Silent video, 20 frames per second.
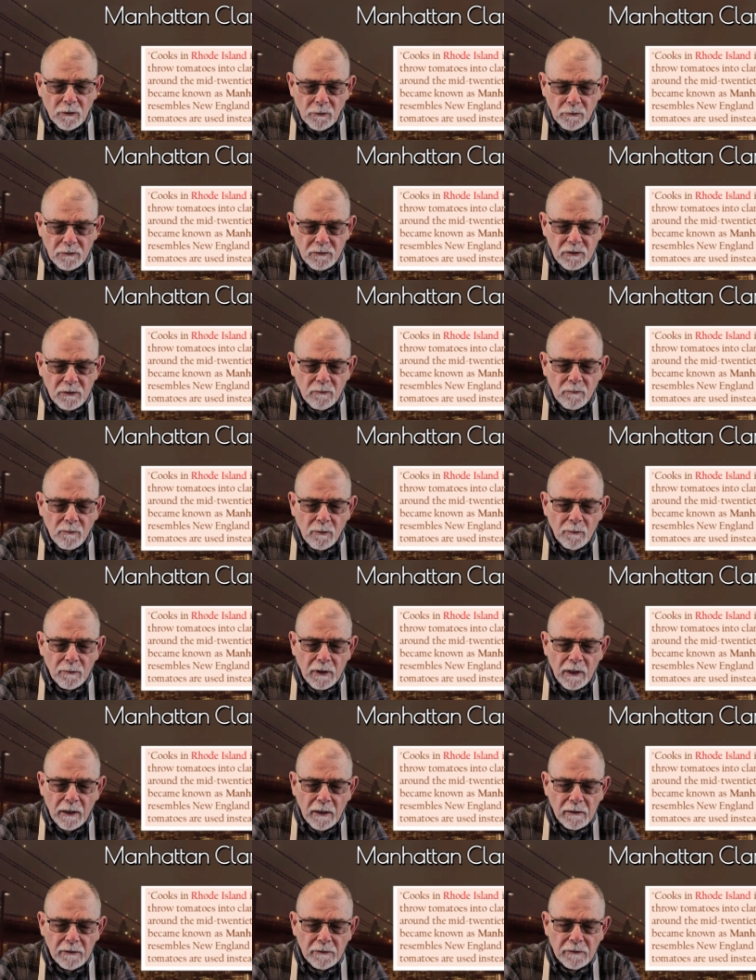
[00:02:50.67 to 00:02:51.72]
Cooks in Rhode
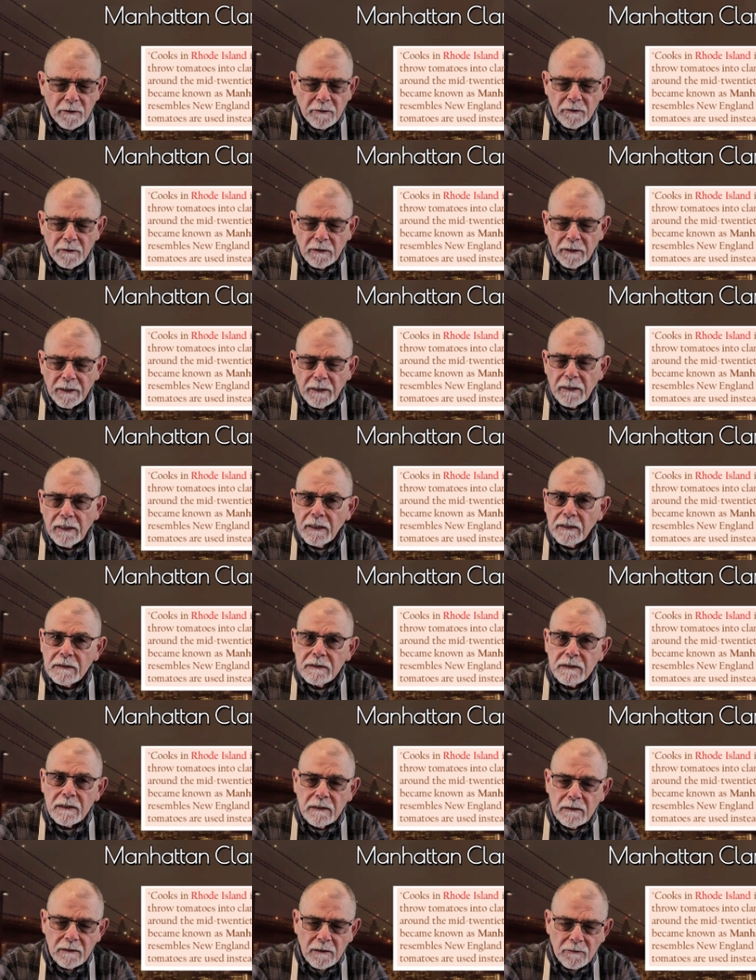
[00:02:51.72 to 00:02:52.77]
Island in the late
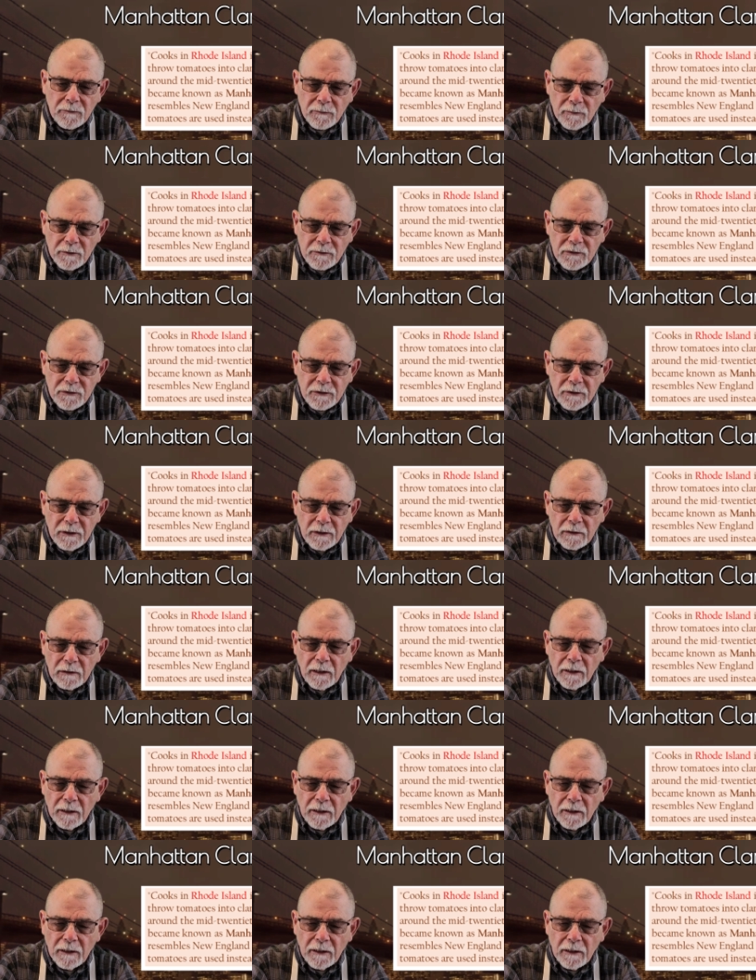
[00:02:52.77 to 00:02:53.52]
1800s